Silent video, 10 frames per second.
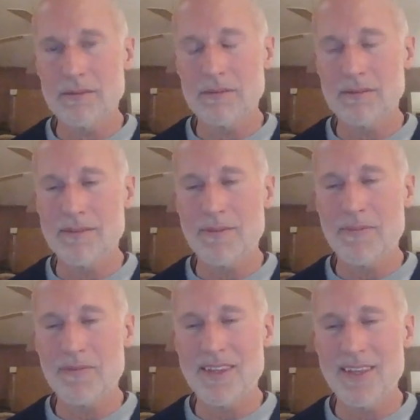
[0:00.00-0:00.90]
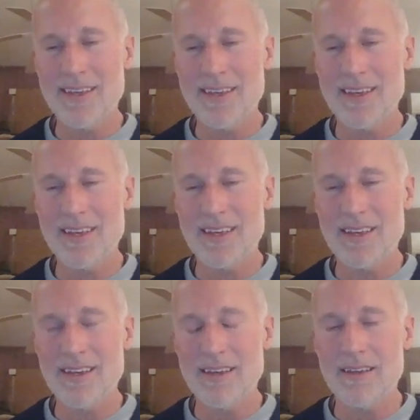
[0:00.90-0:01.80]

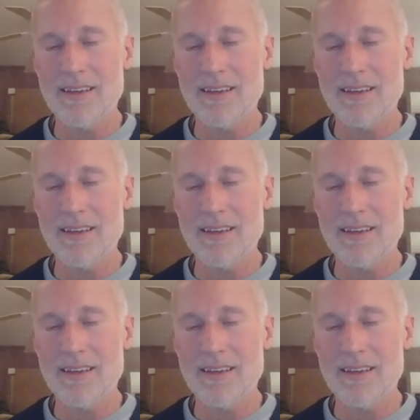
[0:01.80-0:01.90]
Nothing is said.